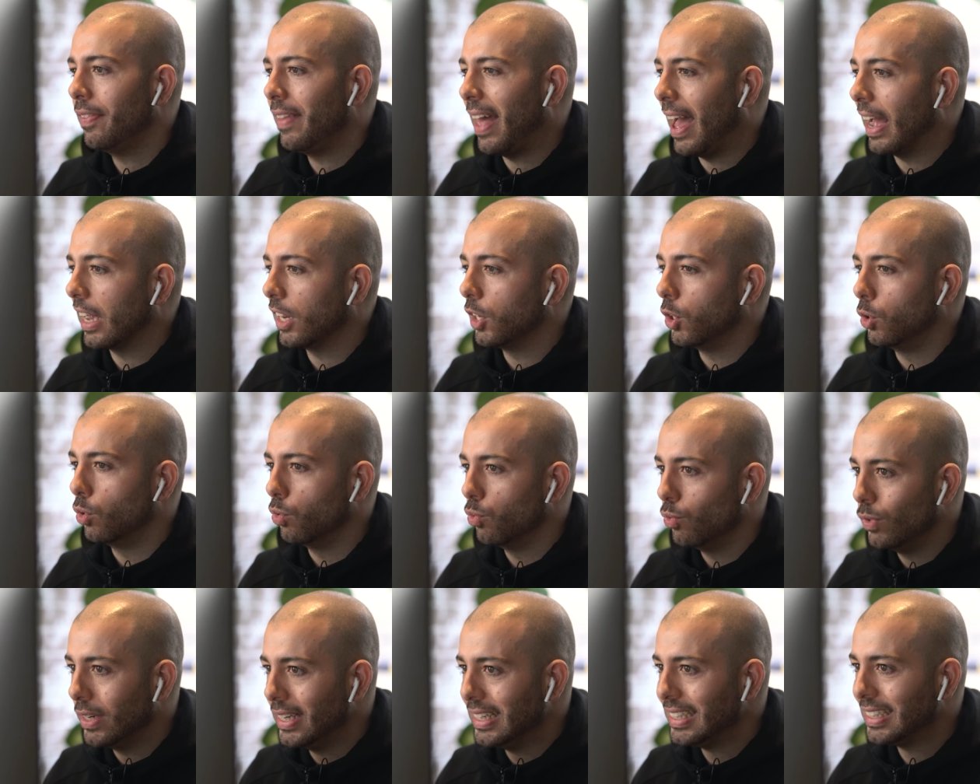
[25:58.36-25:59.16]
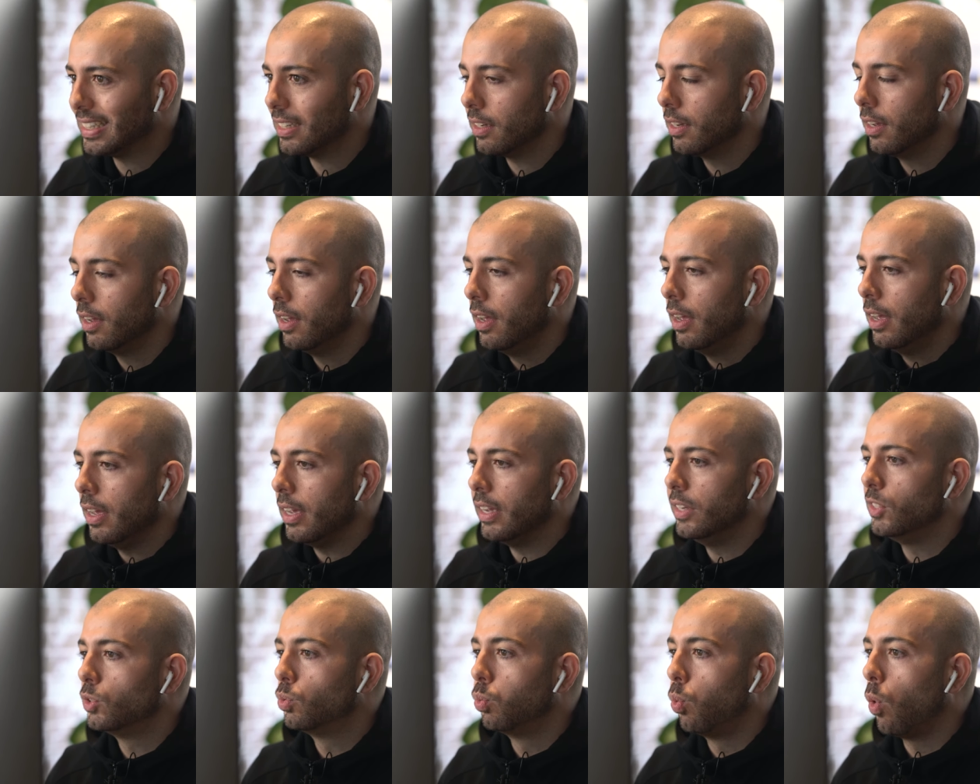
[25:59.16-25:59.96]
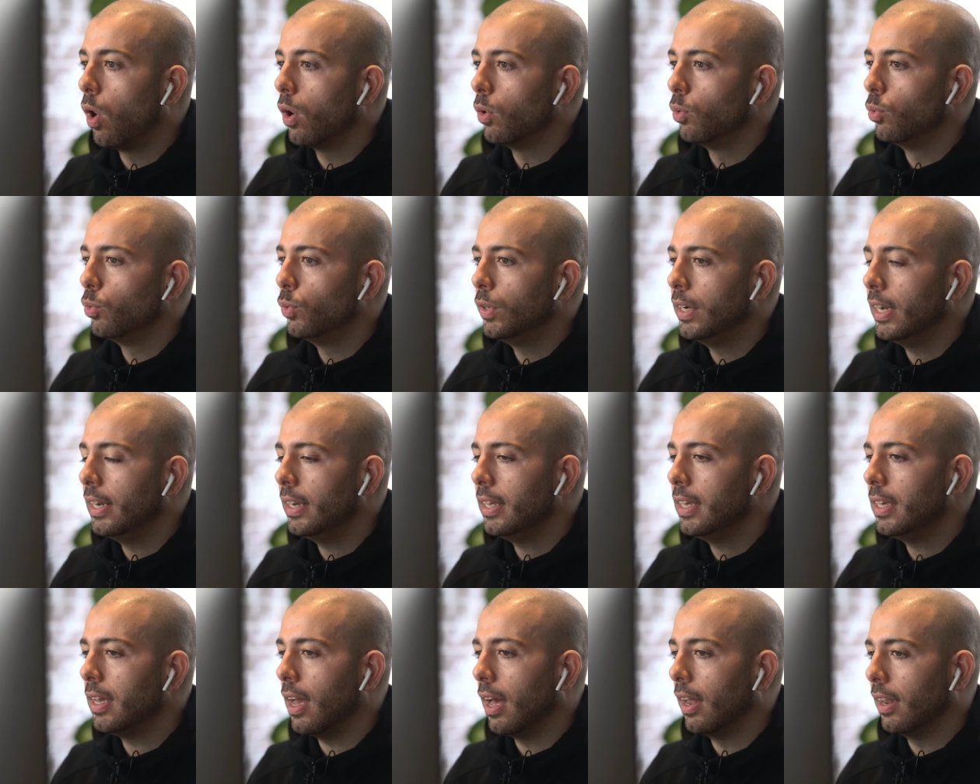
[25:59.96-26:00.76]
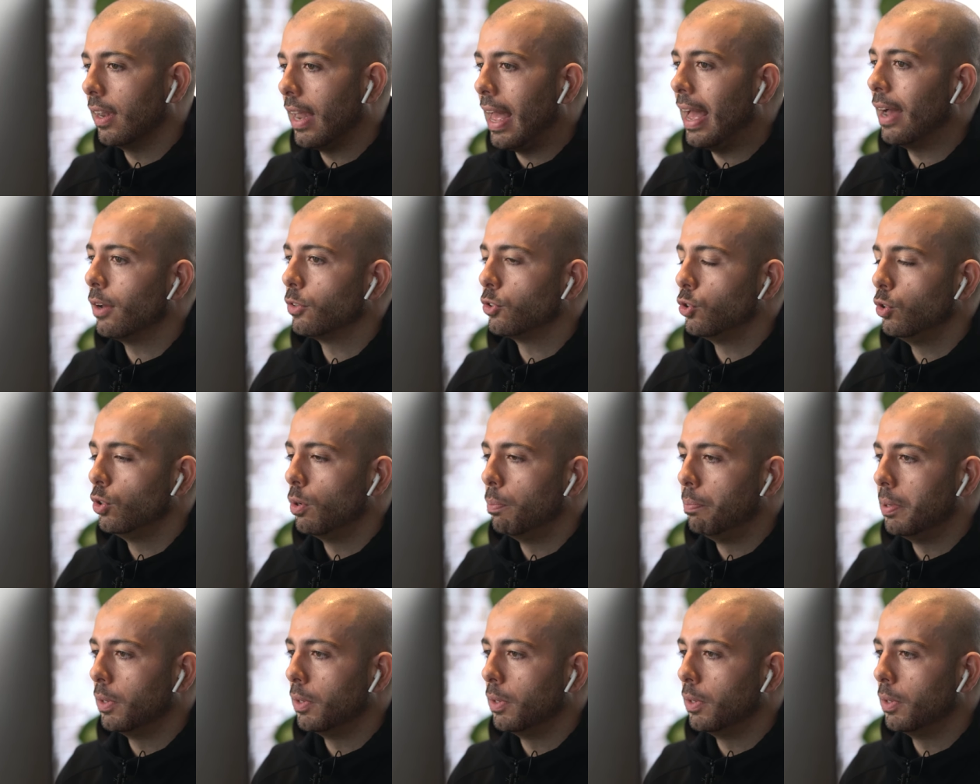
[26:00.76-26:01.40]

and that grit is what really allows you to